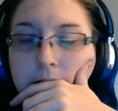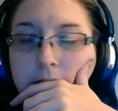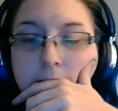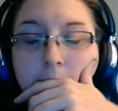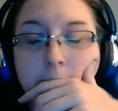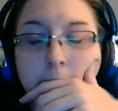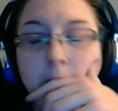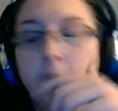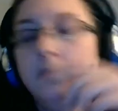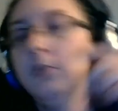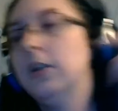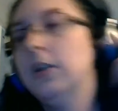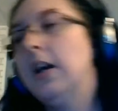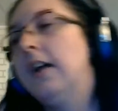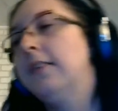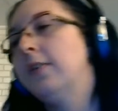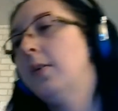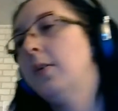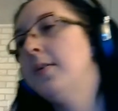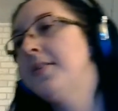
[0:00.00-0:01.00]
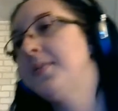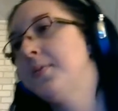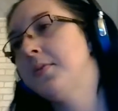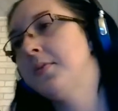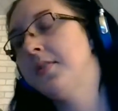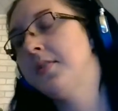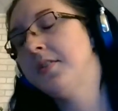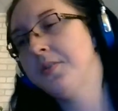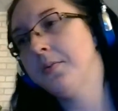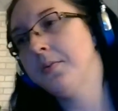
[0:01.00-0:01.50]
don't know. I've always
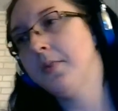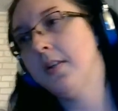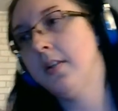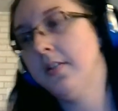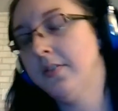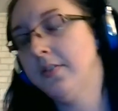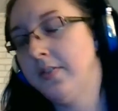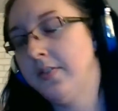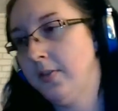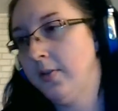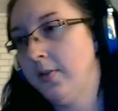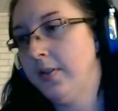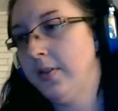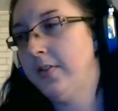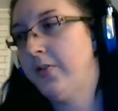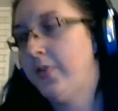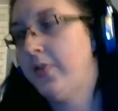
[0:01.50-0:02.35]
wanted to write in series,